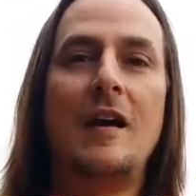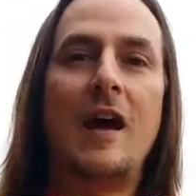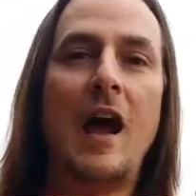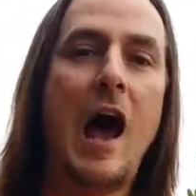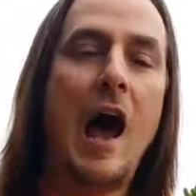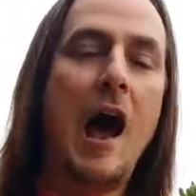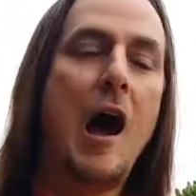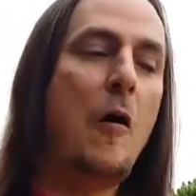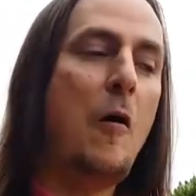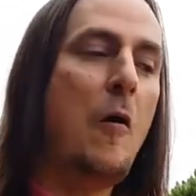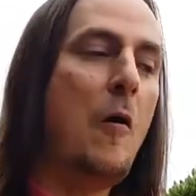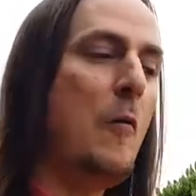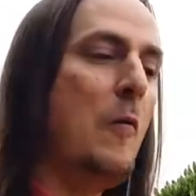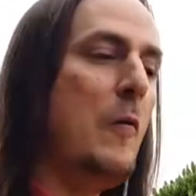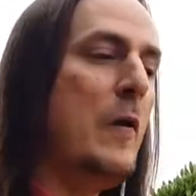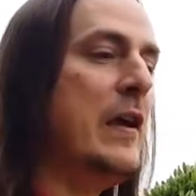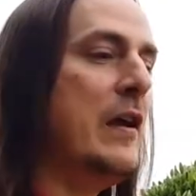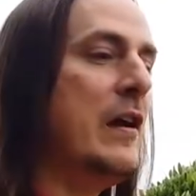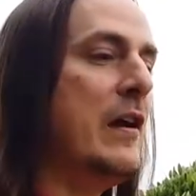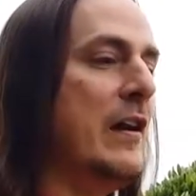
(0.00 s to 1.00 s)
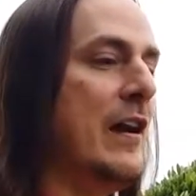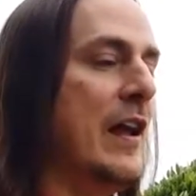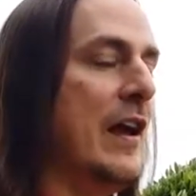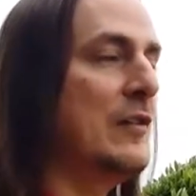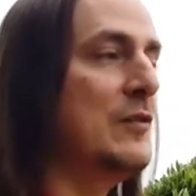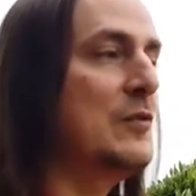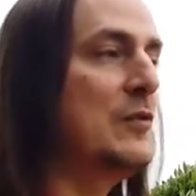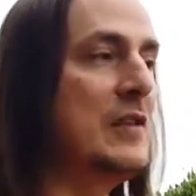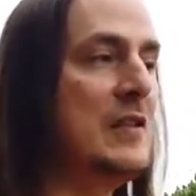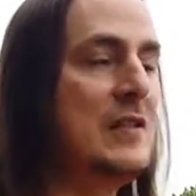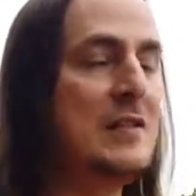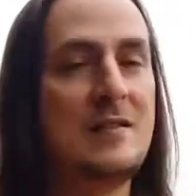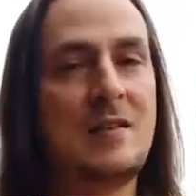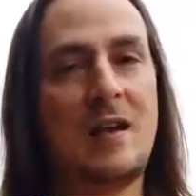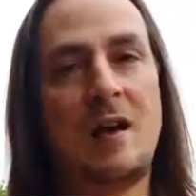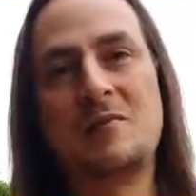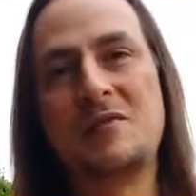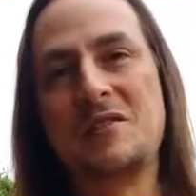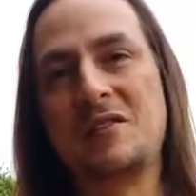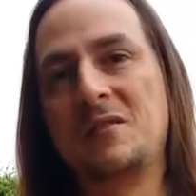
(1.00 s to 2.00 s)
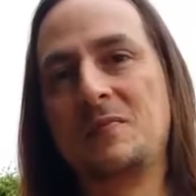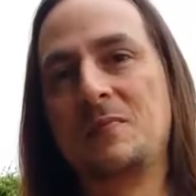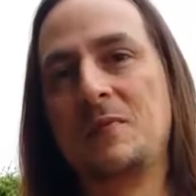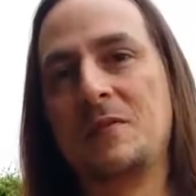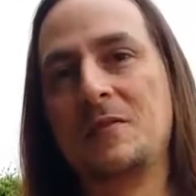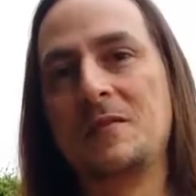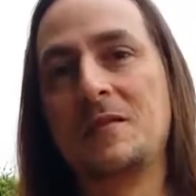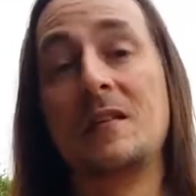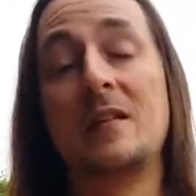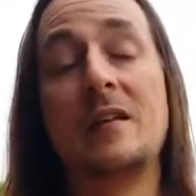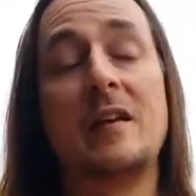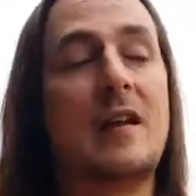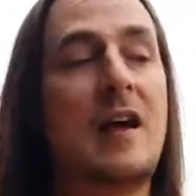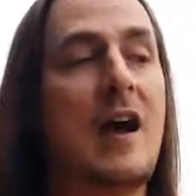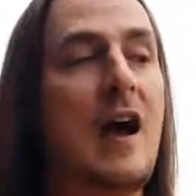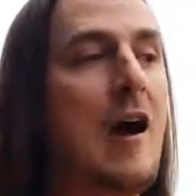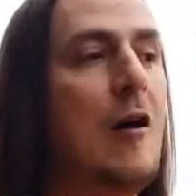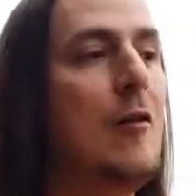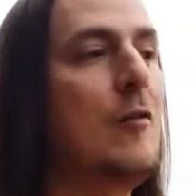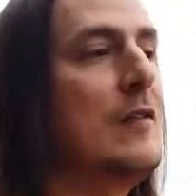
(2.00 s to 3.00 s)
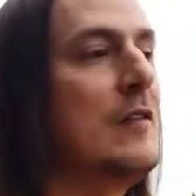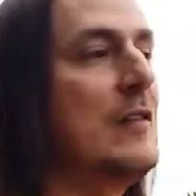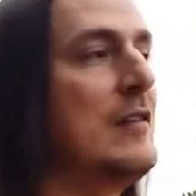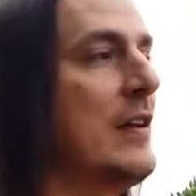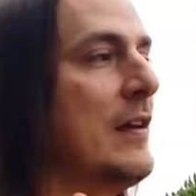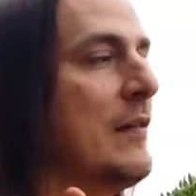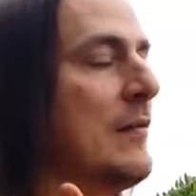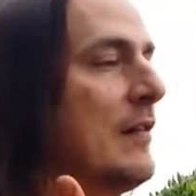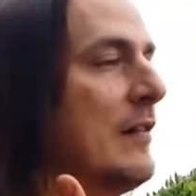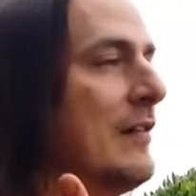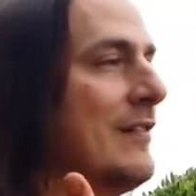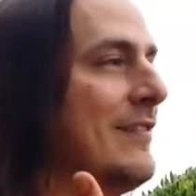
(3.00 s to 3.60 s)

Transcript: how we connect to these subjects personally and how the